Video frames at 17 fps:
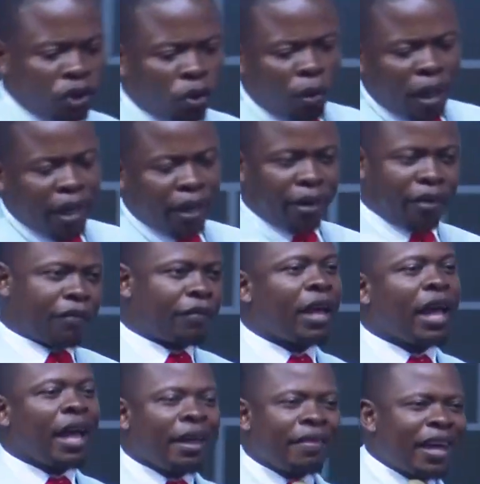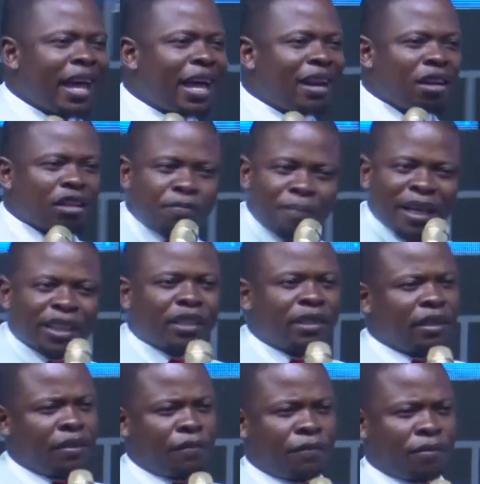sorrow and grief? They are not
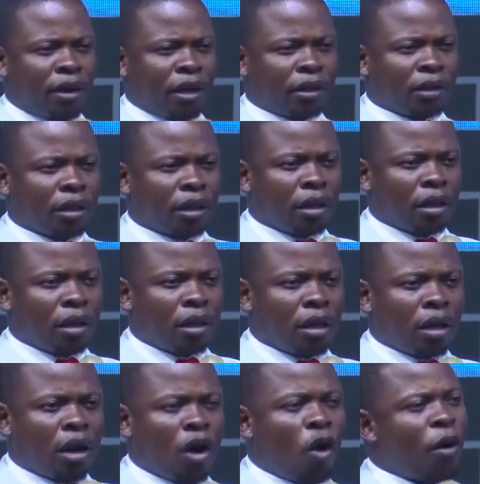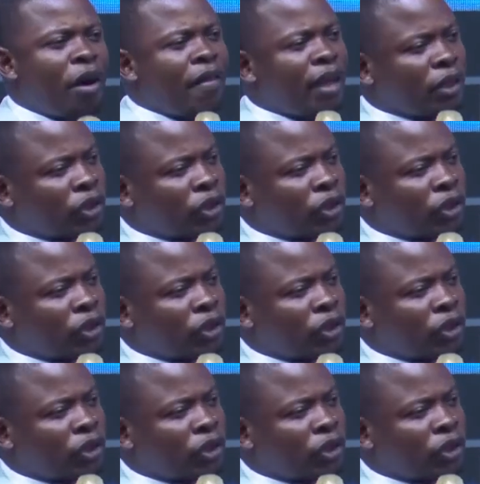much different, only